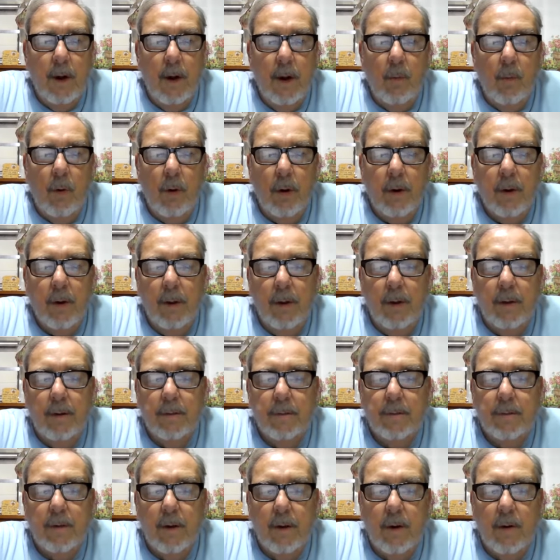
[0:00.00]
networking,
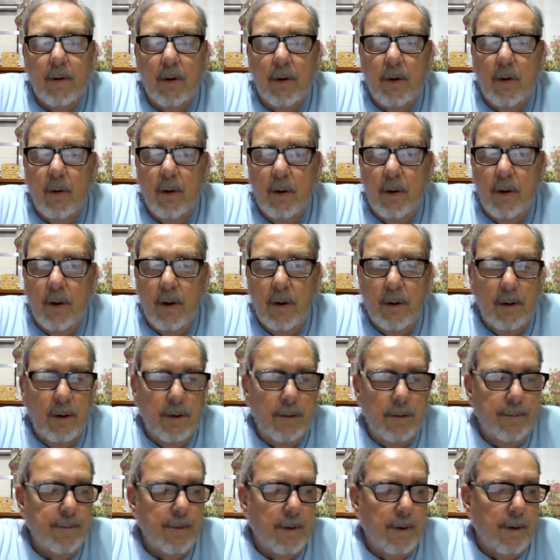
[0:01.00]
et cetera, going on
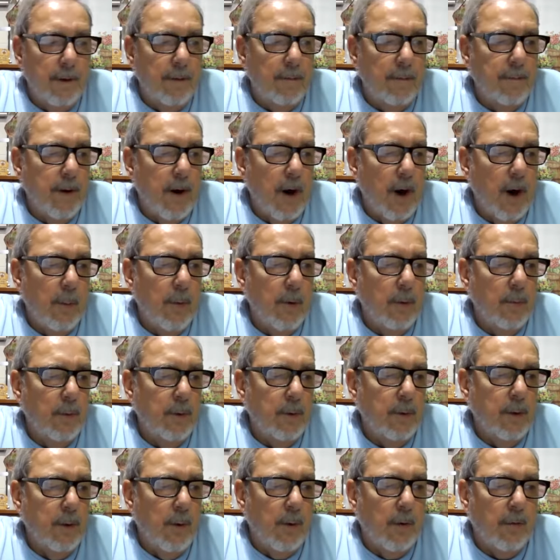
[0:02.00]
in a fun environment
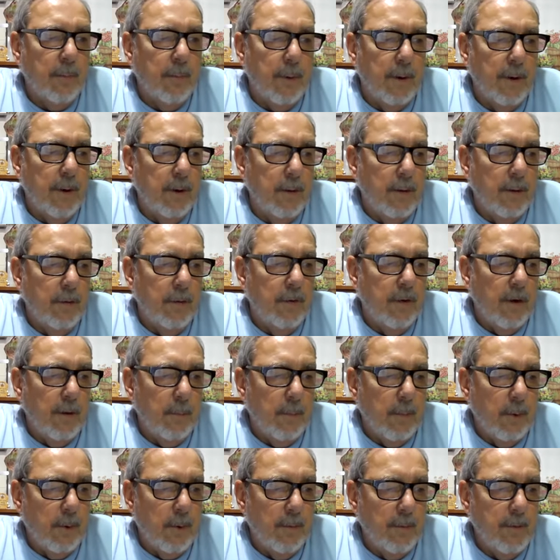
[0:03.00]
with the Orangeburg County
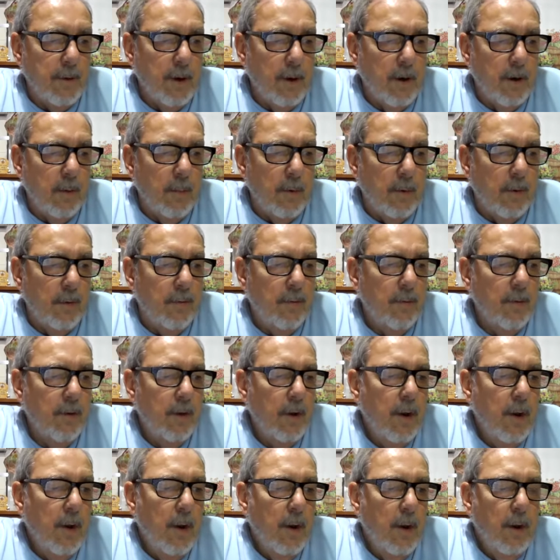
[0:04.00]
Chamber of Commerce.
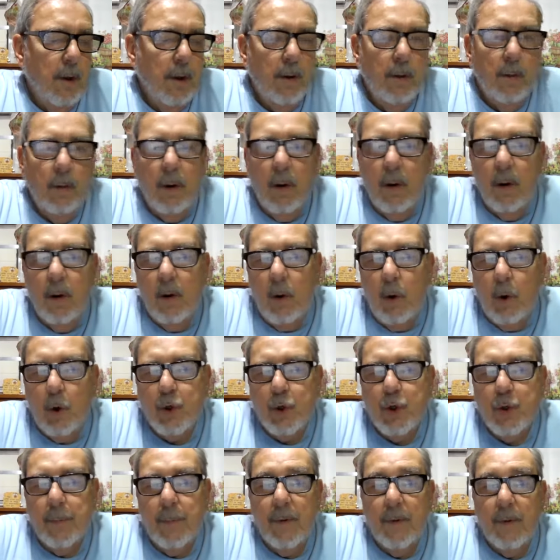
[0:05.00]

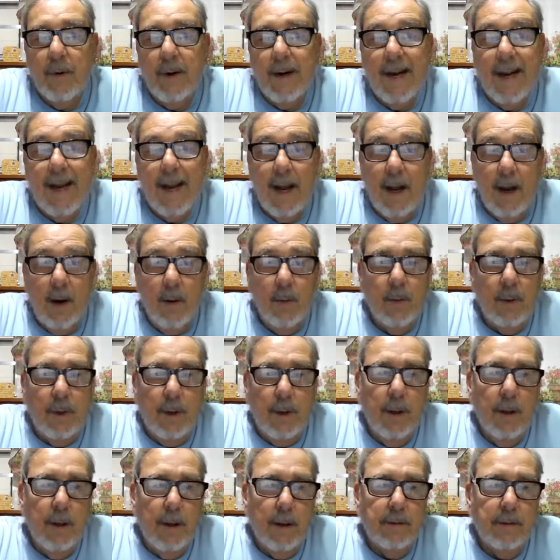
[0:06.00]
Orangeburg
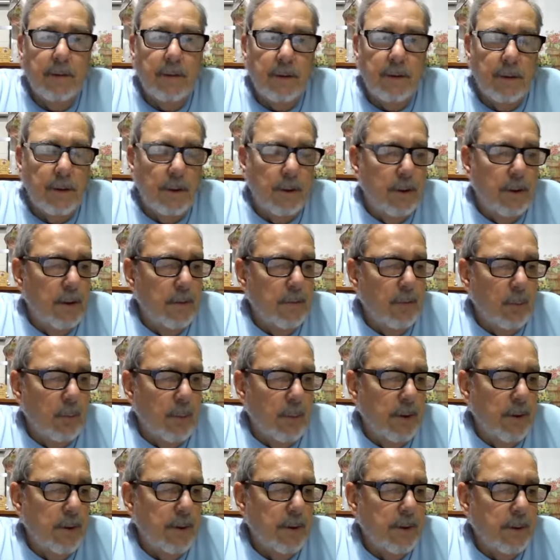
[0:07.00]
County, as in the
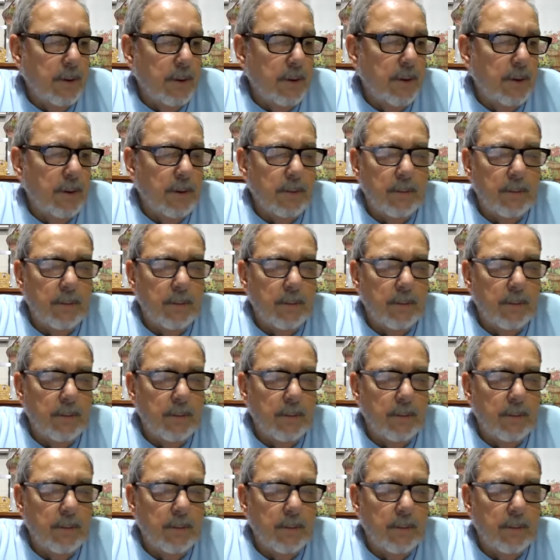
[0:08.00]
government,